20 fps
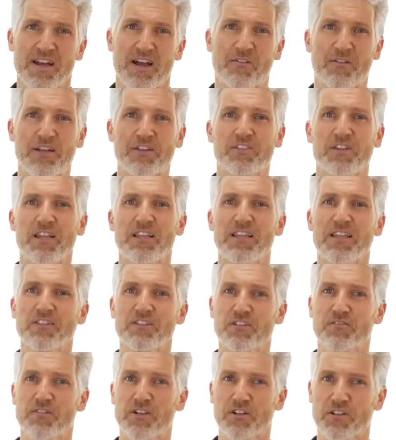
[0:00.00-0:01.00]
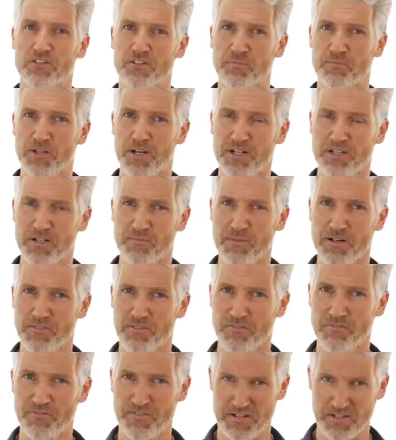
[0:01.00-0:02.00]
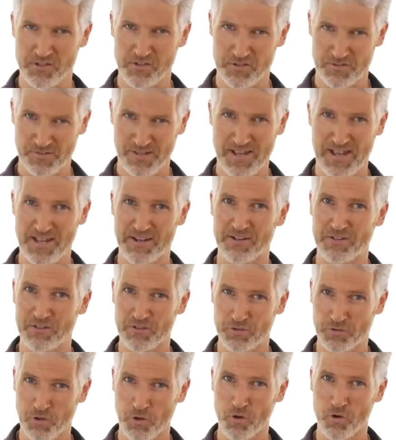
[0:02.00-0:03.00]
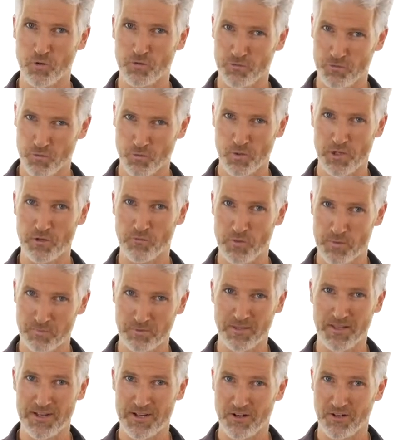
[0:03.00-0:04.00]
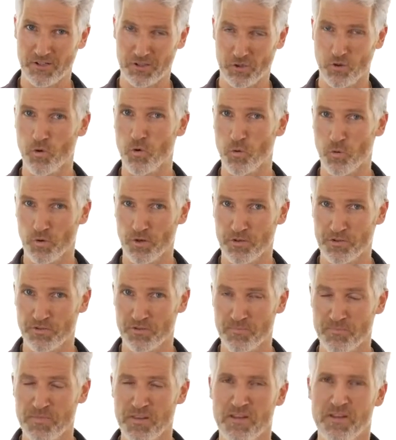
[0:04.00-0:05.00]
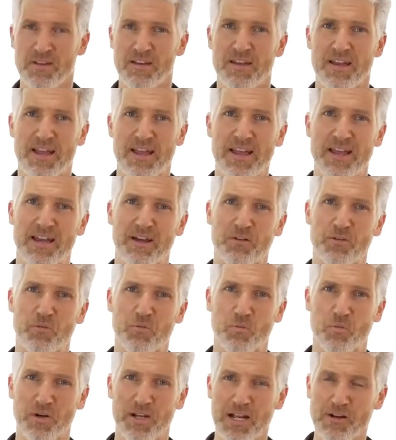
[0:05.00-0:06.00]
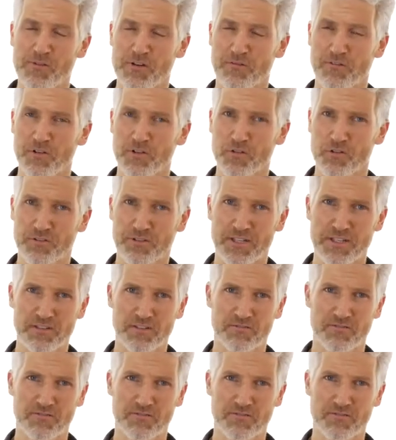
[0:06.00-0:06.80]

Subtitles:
And when I say lazy fingers, I'm talking about the fingers that go to where we play our chords. And when I refer to as lazy